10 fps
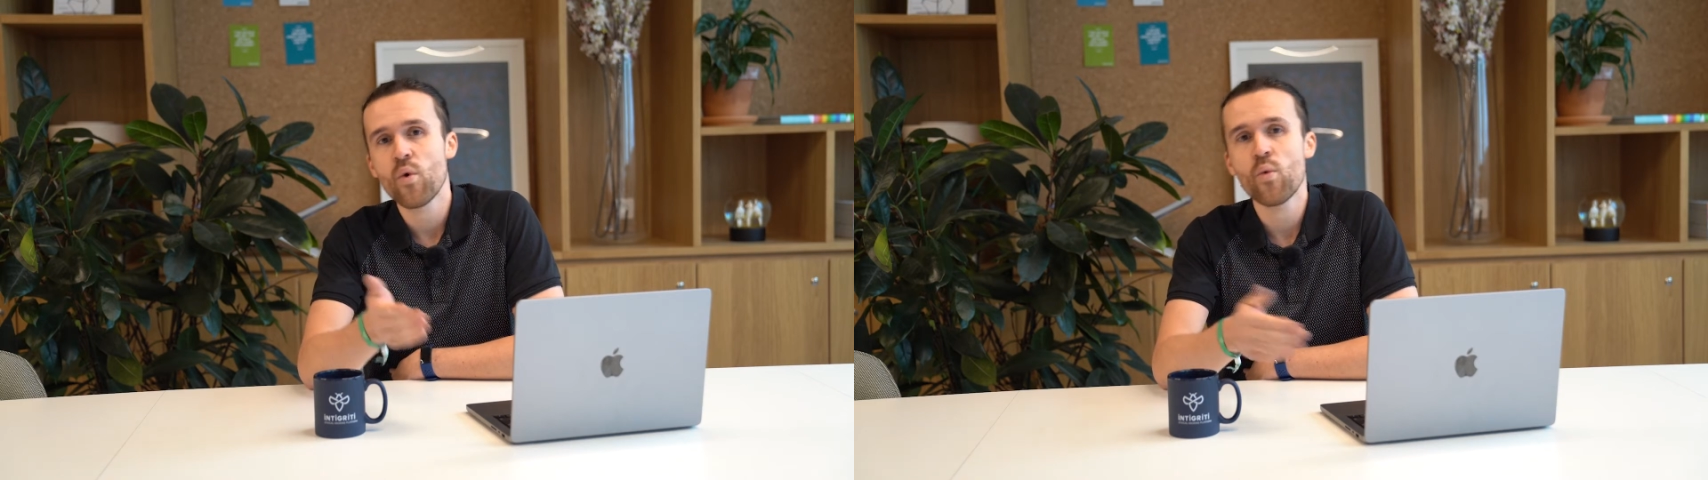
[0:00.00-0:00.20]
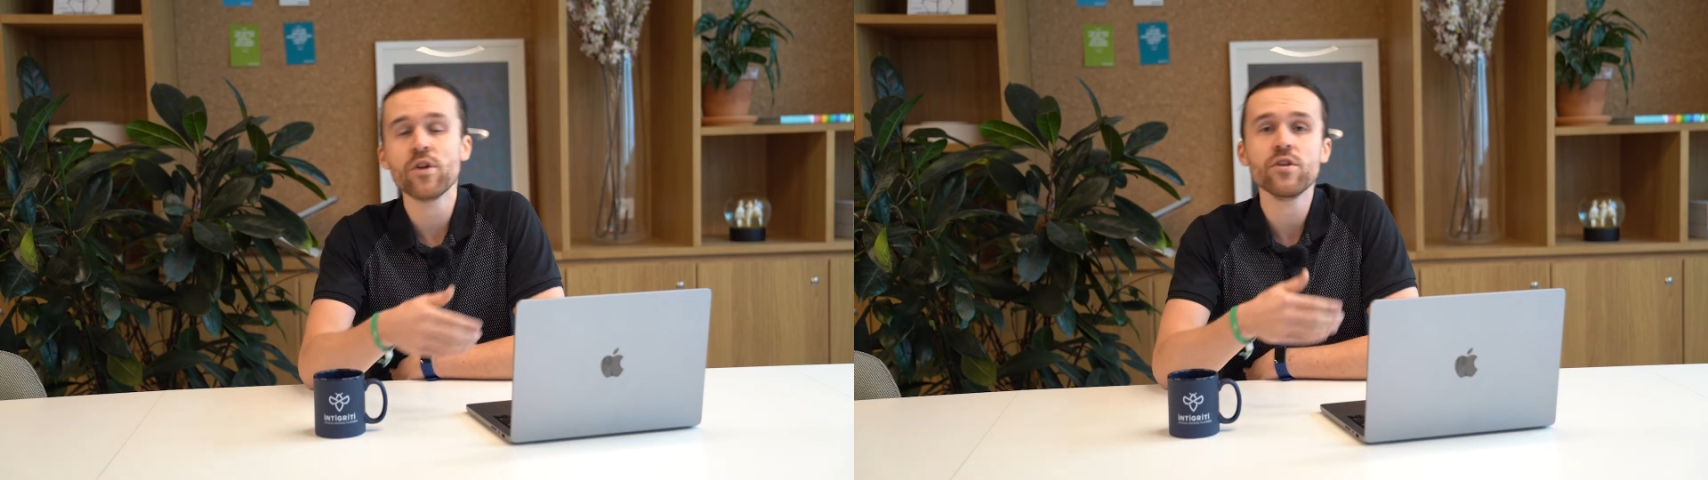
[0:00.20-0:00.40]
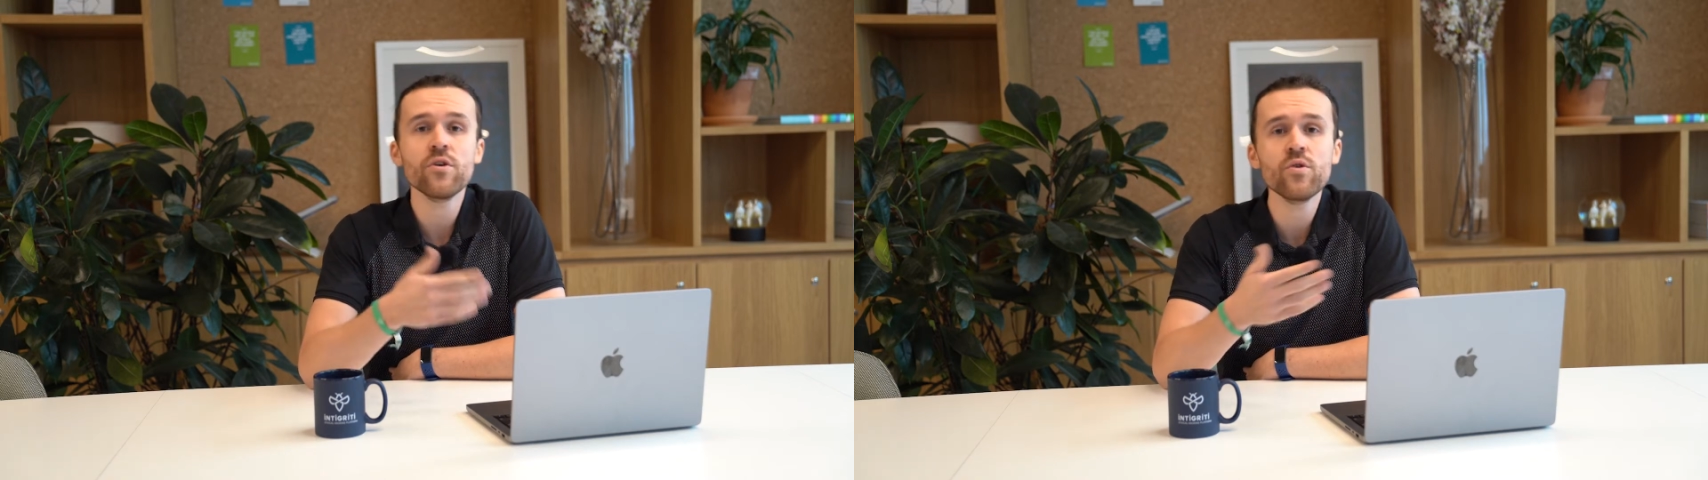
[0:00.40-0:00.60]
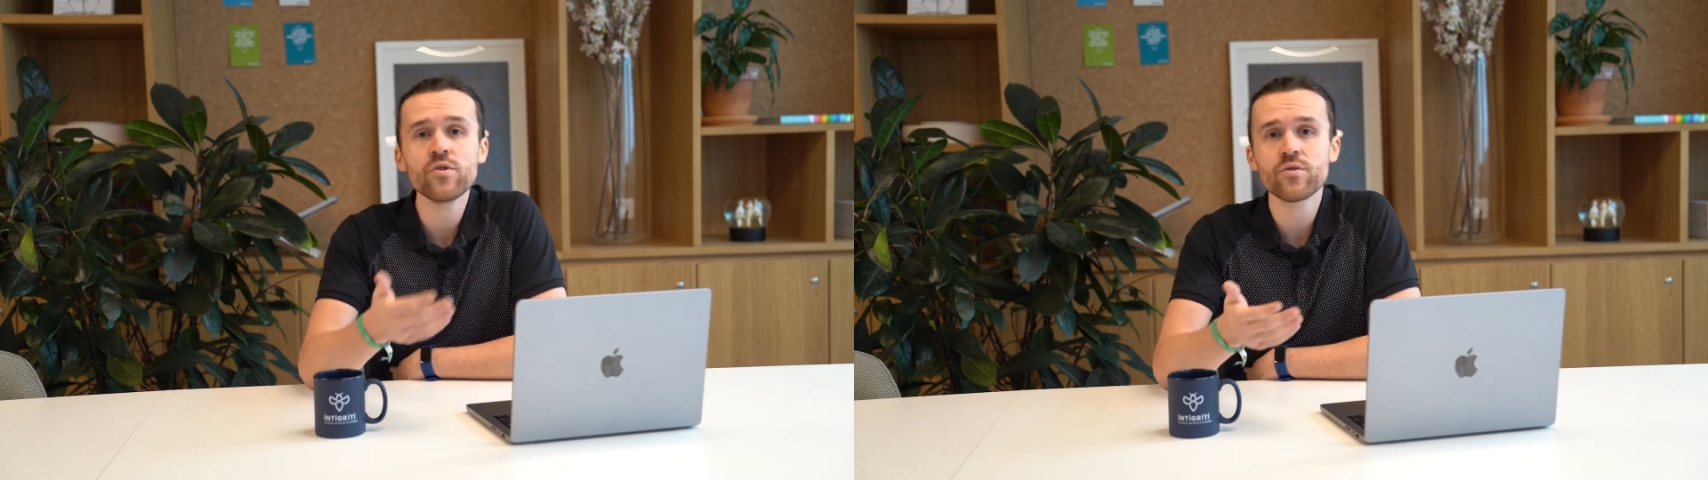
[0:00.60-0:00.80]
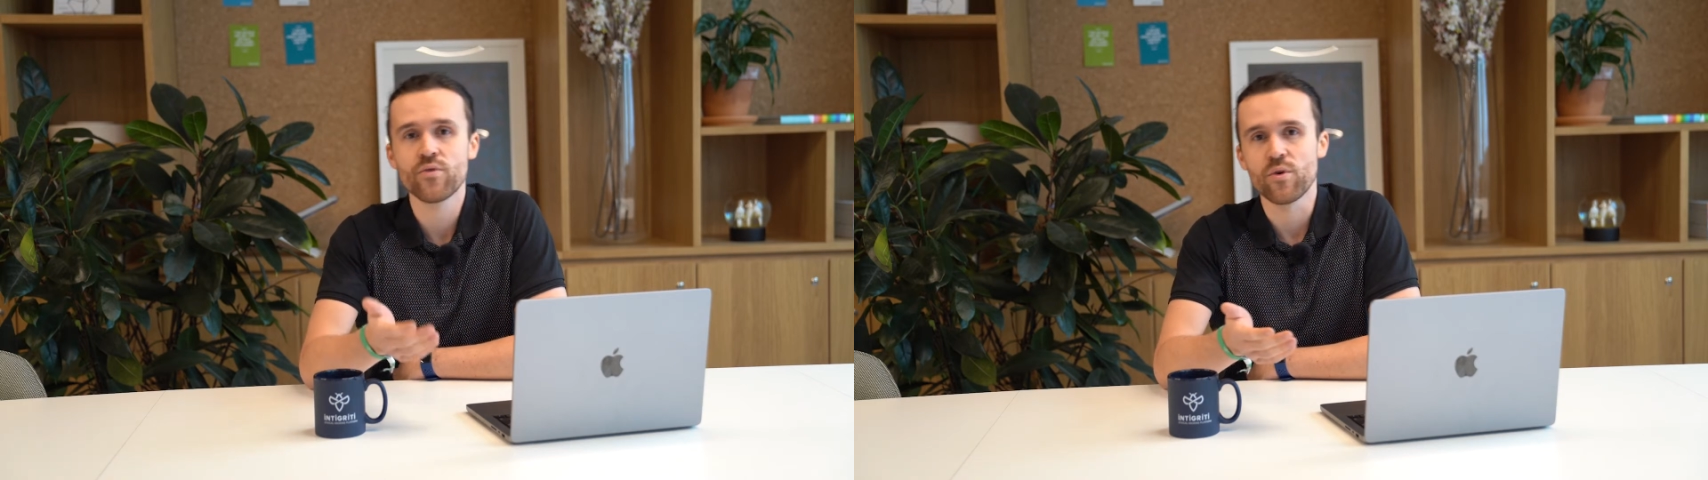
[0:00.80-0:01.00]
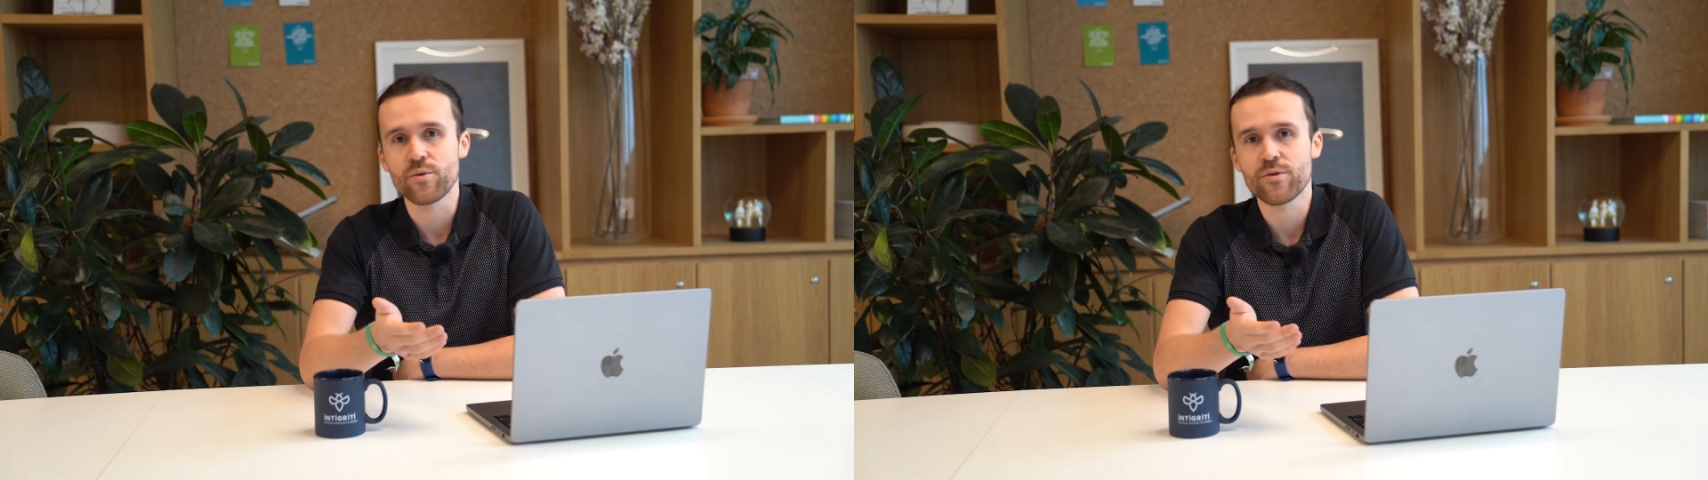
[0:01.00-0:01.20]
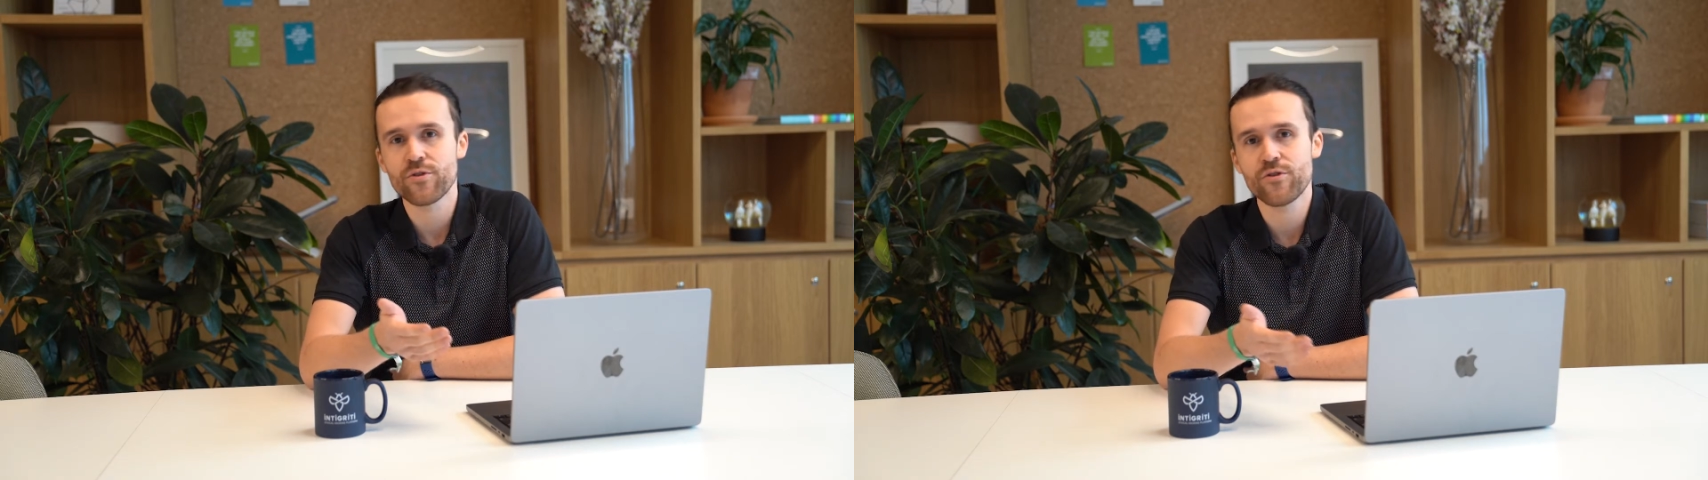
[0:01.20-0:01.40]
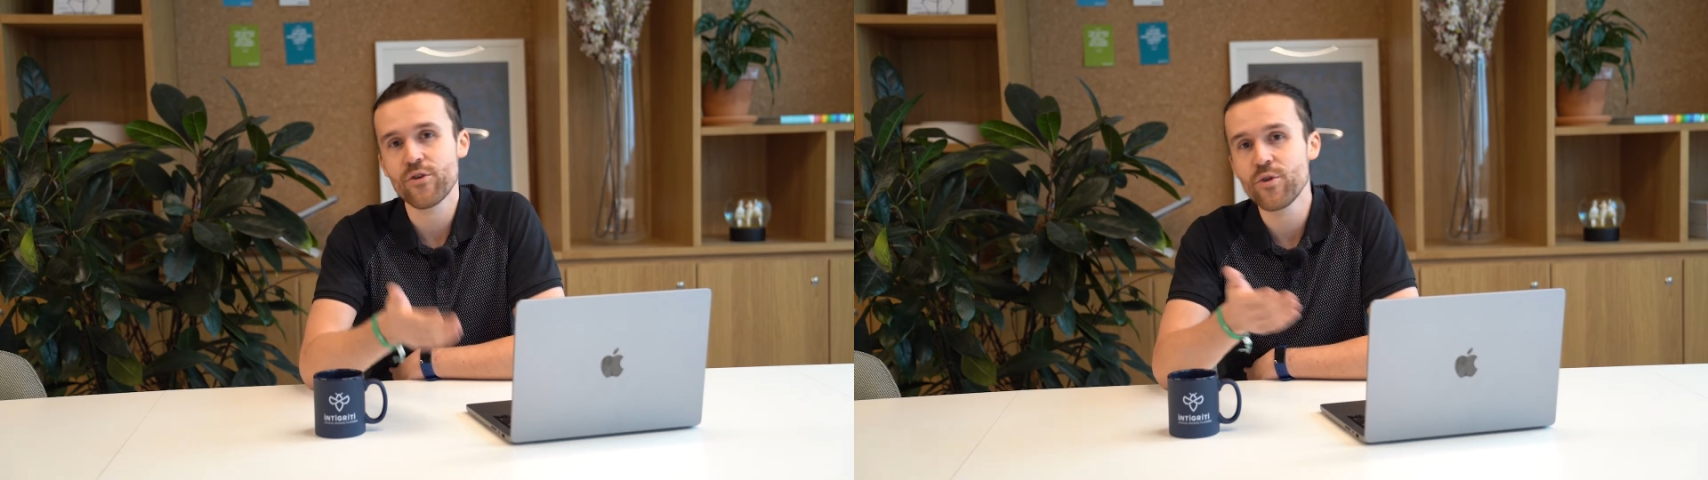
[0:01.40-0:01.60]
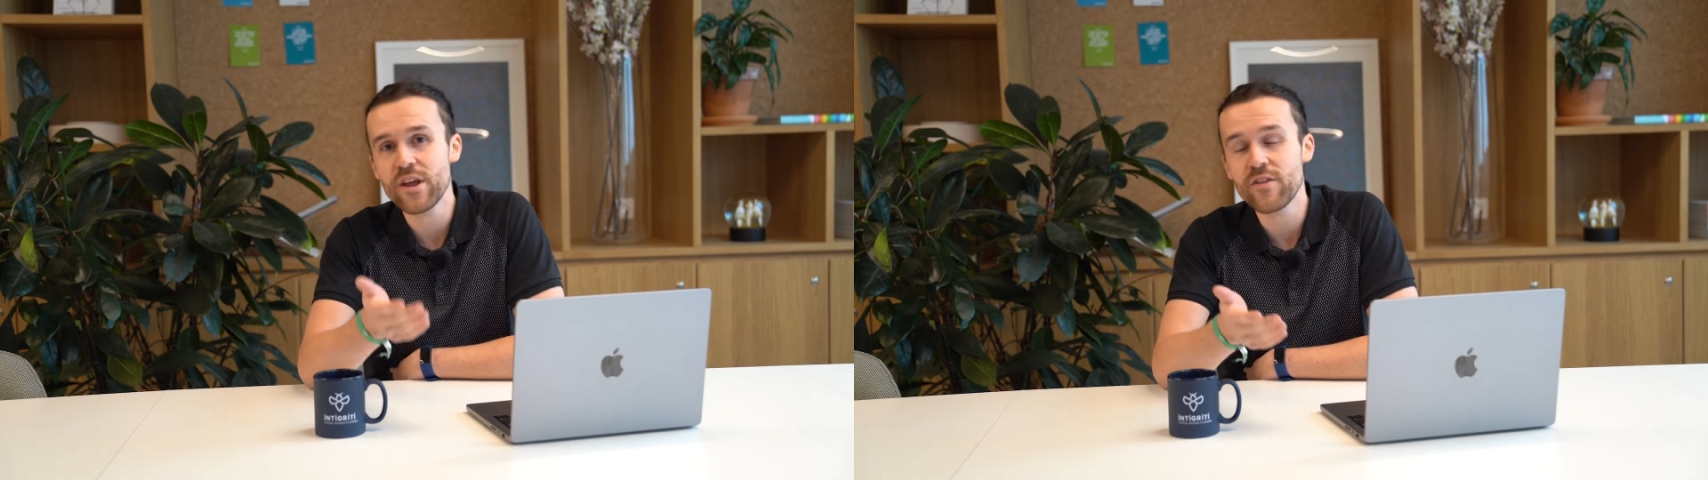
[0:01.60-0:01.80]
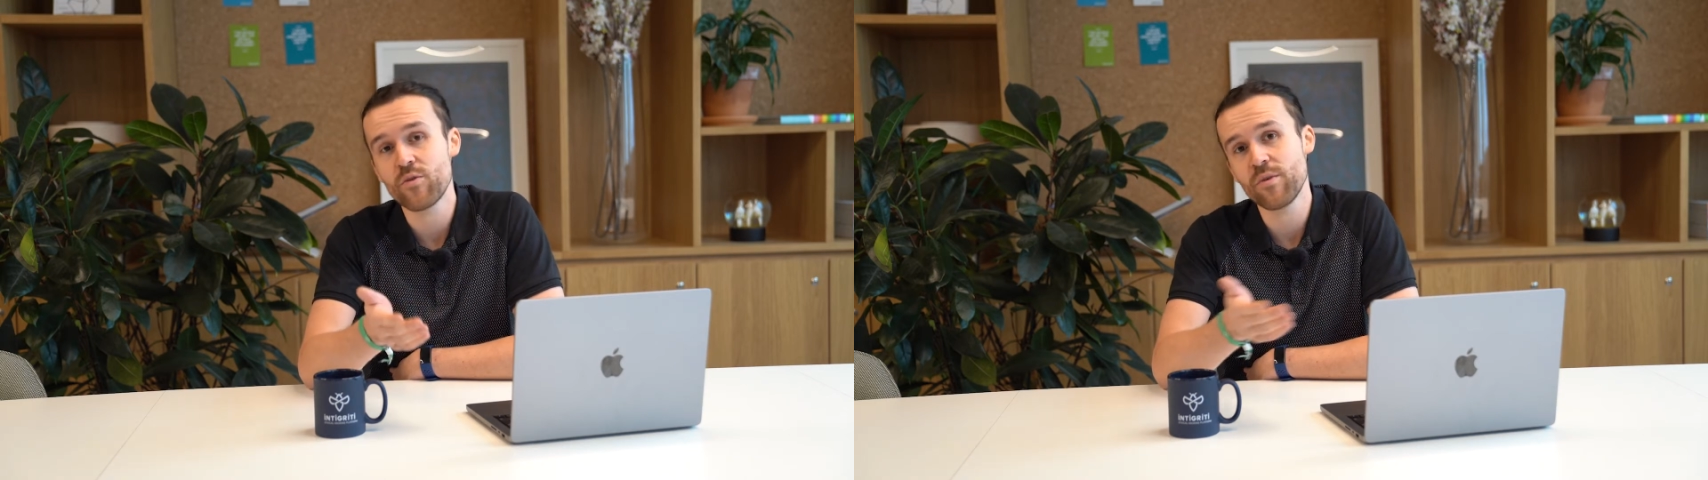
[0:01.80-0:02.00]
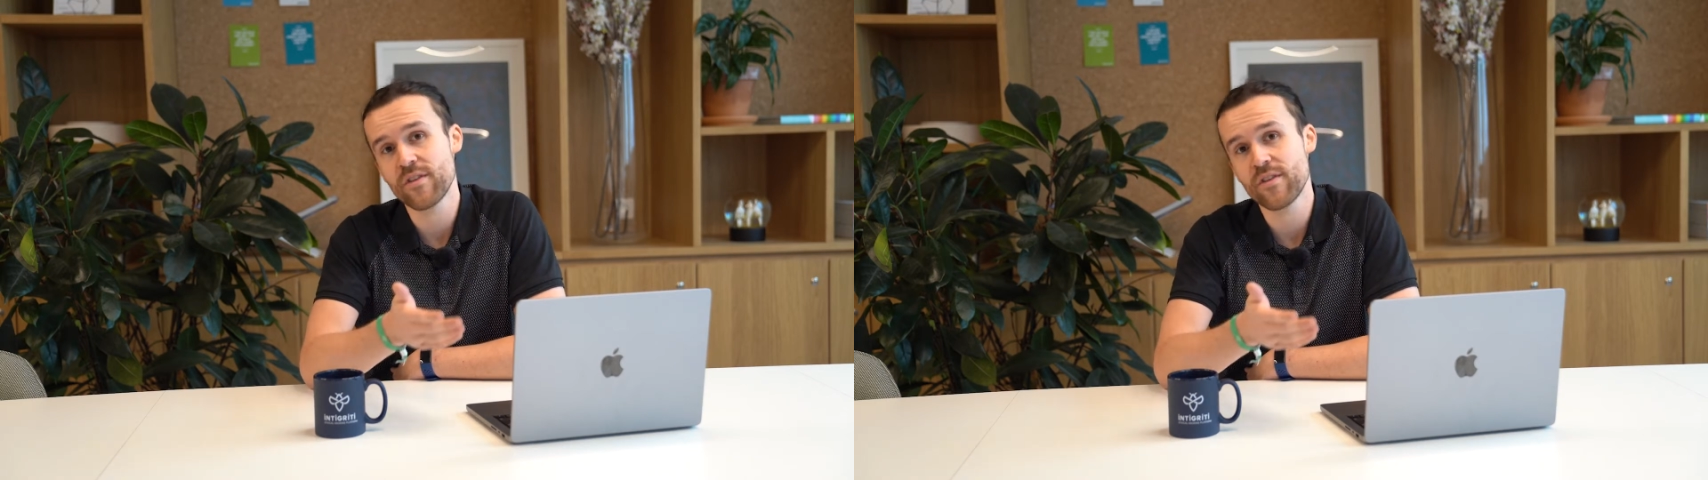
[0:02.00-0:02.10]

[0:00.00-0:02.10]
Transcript: What user roles do you need to be